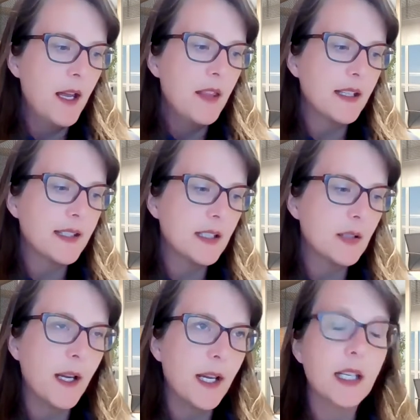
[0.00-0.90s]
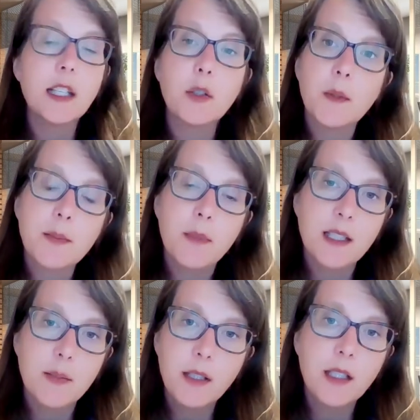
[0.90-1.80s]
This is when in your
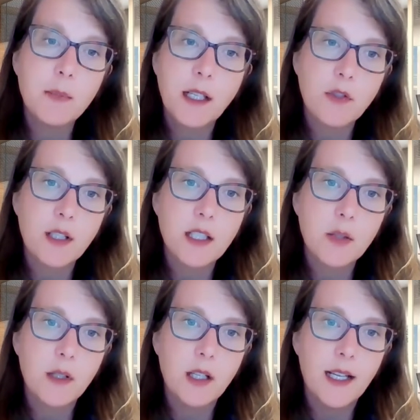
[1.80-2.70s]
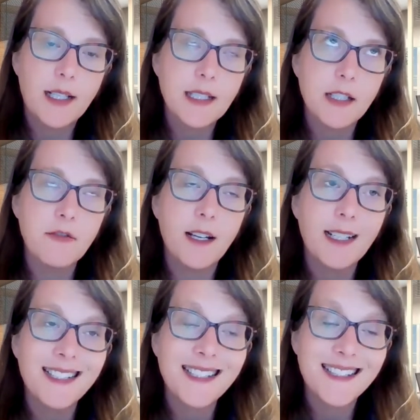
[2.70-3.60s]
responsibility matrix, you will identify
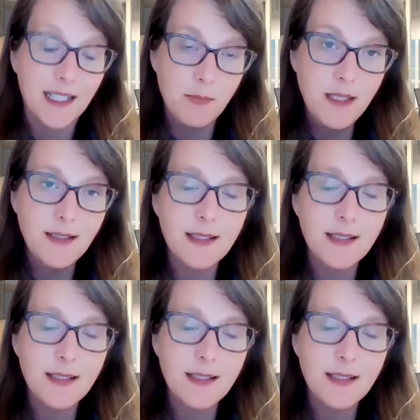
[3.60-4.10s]
assignments.